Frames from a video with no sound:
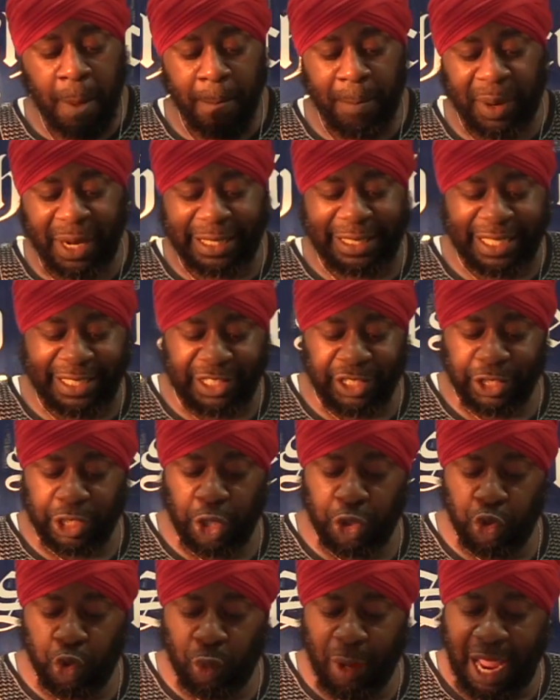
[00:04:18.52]
But this is
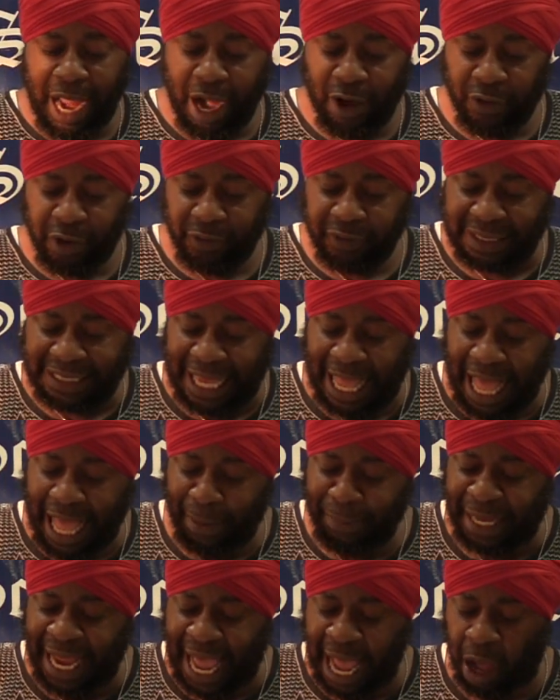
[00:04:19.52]
a new era of
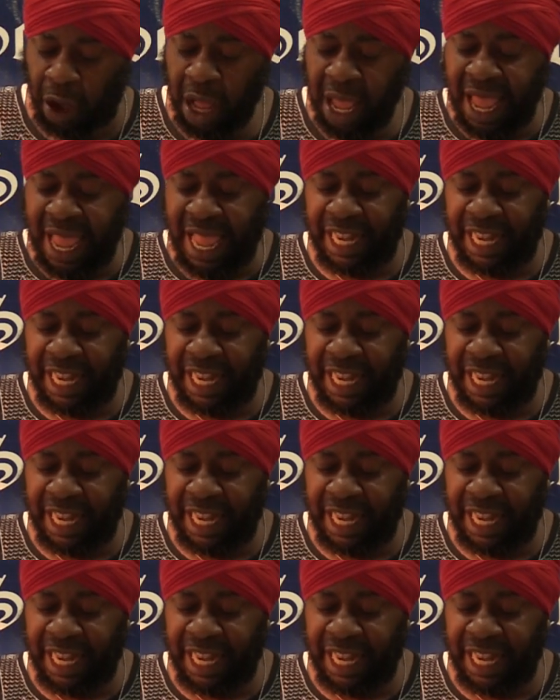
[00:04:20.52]
time now,